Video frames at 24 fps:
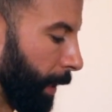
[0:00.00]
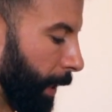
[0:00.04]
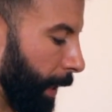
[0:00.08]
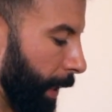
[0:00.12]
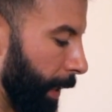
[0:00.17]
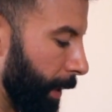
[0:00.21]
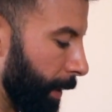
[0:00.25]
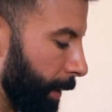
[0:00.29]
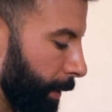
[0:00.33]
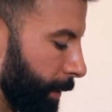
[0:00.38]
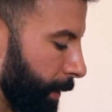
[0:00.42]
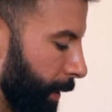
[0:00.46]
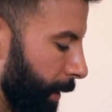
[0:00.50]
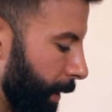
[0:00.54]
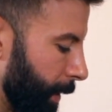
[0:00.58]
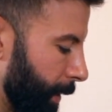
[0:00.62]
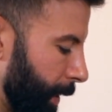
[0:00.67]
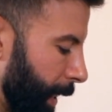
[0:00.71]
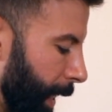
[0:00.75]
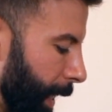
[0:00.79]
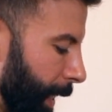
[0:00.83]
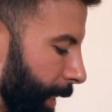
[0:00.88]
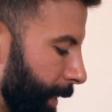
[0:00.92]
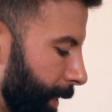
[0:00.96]
and it's gonna
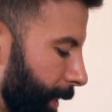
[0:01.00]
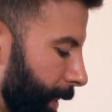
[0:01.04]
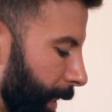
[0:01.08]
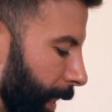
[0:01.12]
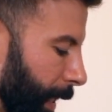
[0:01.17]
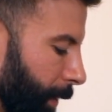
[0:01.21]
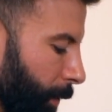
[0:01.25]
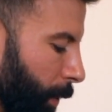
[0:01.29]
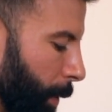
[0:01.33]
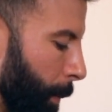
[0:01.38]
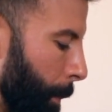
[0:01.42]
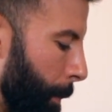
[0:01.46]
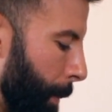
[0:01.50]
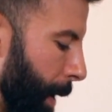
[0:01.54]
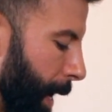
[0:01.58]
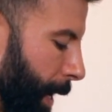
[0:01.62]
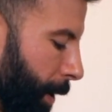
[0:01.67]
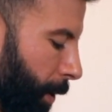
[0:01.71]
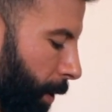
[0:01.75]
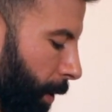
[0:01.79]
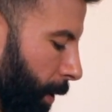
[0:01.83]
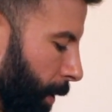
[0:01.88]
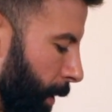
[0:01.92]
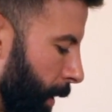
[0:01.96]
taste even
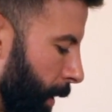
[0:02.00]
better.